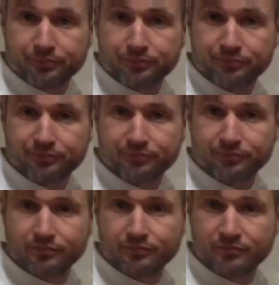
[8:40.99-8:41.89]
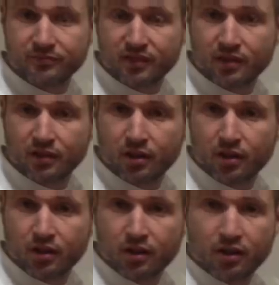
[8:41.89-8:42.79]

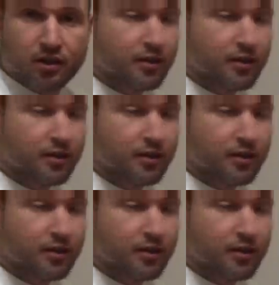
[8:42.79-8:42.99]
(no one is talking)